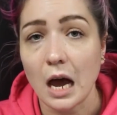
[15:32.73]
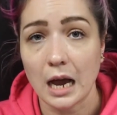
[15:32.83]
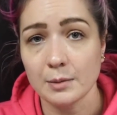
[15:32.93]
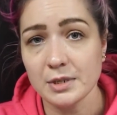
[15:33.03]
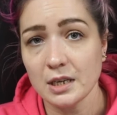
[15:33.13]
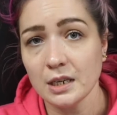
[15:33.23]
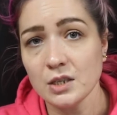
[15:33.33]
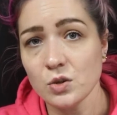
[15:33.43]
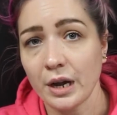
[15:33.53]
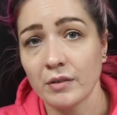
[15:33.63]
I'm sitting
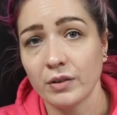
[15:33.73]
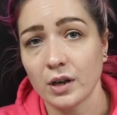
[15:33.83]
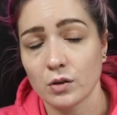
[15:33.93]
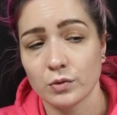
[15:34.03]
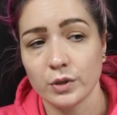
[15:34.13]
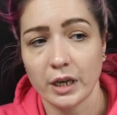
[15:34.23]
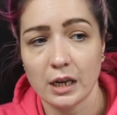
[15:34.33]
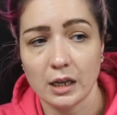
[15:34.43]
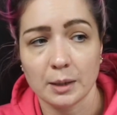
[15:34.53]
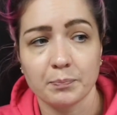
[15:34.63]
in traffic on Route
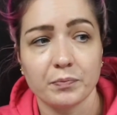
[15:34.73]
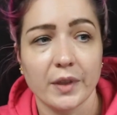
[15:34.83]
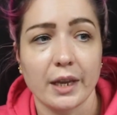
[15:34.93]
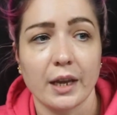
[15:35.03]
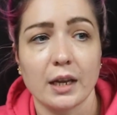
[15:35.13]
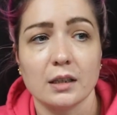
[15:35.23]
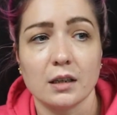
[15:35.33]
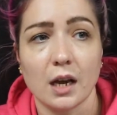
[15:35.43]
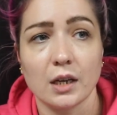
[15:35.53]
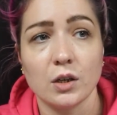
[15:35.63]
80,
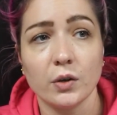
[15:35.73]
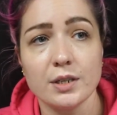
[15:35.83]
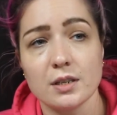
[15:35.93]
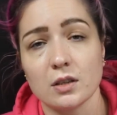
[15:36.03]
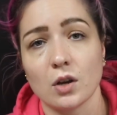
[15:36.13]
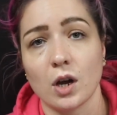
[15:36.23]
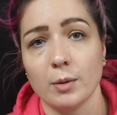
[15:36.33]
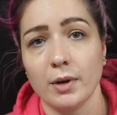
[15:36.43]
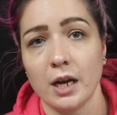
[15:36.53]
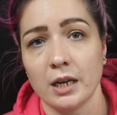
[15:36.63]
and I notice that the
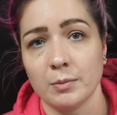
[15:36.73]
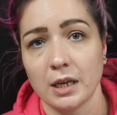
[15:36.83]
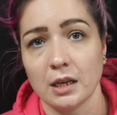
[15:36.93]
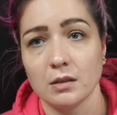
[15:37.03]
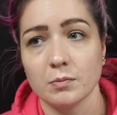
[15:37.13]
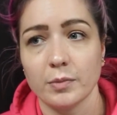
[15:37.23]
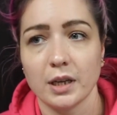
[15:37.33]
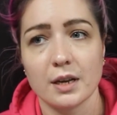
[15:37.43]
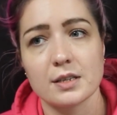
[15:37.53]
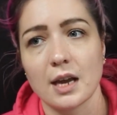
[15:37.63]
car behind me,
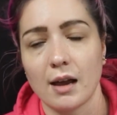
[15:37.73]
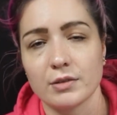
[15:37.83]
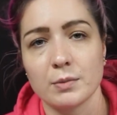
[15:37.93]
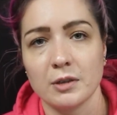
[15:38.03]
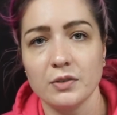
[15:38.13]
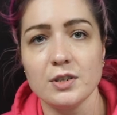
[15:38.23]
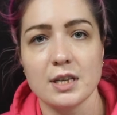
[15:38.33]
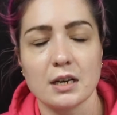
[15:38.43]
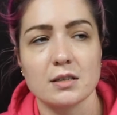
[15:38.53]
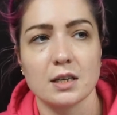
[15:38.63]
because after my first
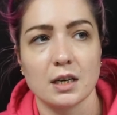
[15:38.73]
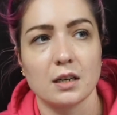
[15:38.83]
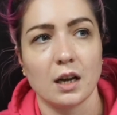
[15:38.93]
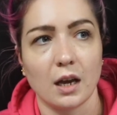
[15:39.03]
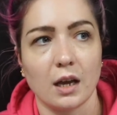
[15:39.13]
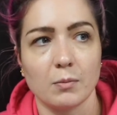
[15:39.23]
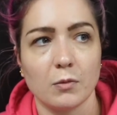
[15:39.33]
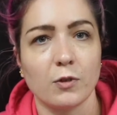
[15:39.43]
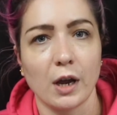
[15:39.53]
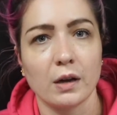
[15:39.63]
accident,
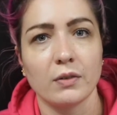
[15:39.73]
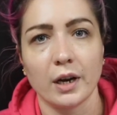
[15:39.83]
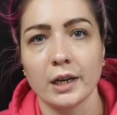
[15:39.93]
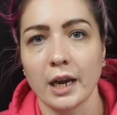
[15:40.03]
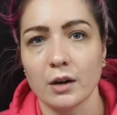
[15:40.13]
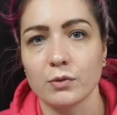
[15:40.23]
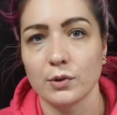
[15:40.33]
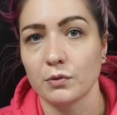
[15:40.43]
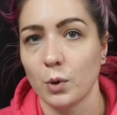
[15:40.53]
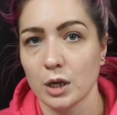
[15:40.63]
I'm very, very
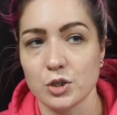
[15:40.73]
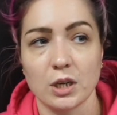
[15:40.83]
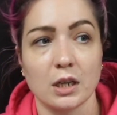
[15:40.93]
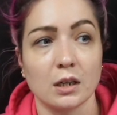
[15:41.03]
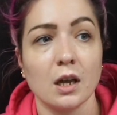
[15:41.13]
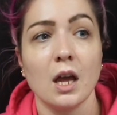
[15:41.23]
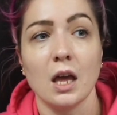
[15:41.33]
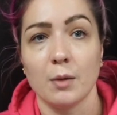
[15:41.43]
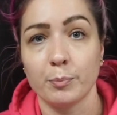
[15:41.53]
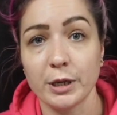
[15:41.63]
careful of watching
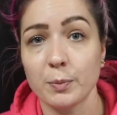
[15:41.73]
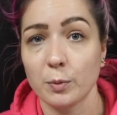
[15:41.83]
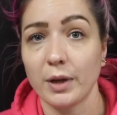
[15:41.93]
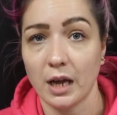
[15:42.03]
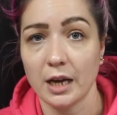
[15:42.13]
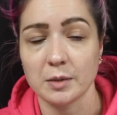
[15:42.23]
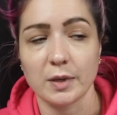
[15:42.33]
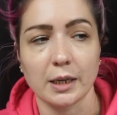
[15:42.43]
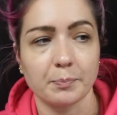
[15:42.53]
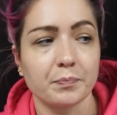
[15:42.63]
people behind
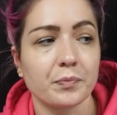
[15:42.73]
me.